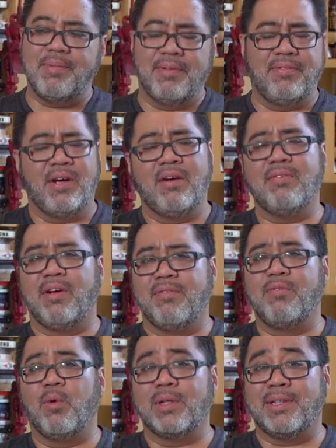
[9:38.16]
been very, very
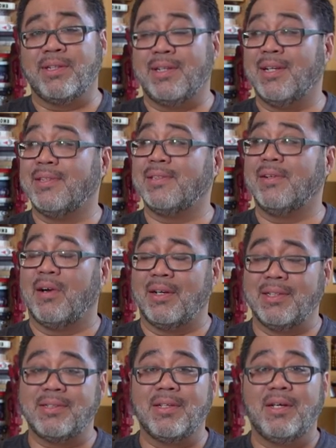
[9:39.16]
fortunate as an
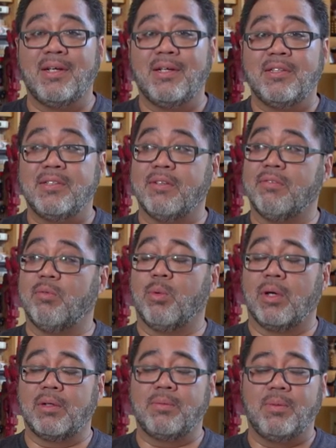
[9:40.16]
artist to have
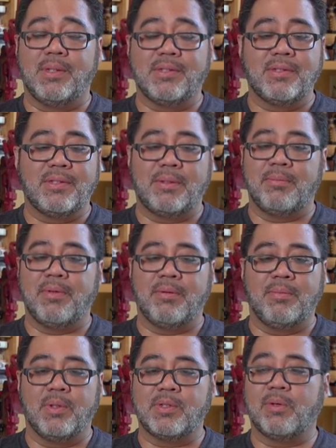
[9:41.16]
worked with some of
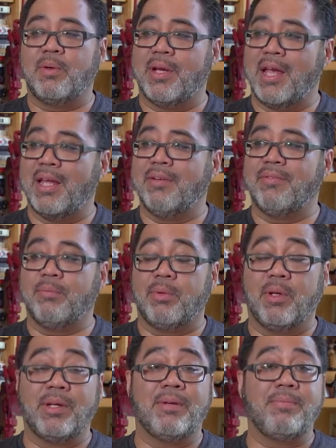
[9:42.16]
the most creative and
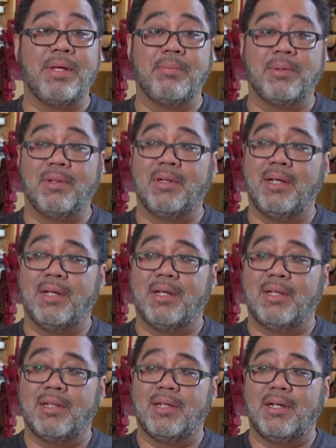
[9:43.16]
brilliant people
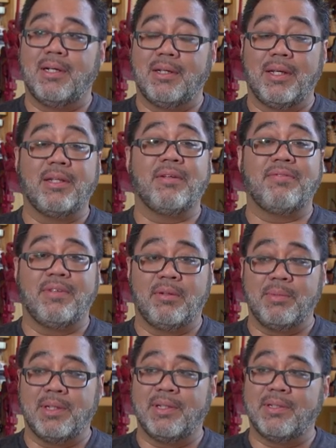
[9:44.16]
in the
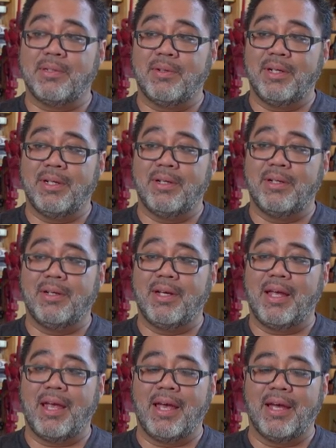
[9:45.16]
film industry,
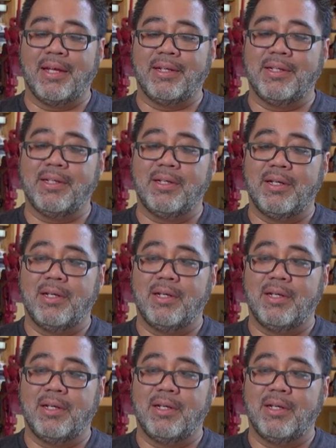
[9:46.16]
and